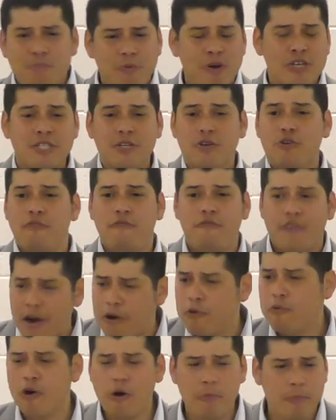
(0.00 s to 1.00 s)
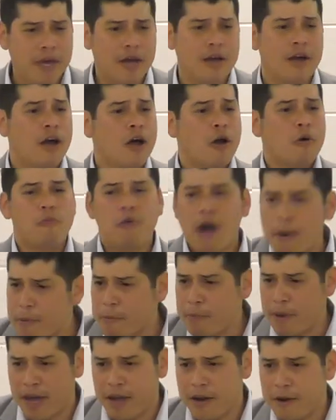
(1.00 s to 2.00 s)
person could very well be a
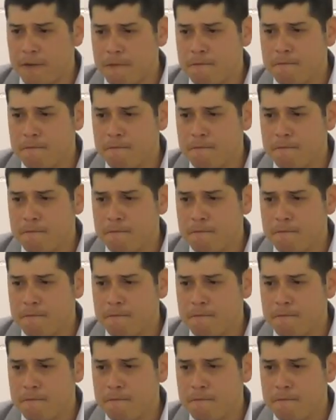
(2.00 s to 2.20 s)
reprobate.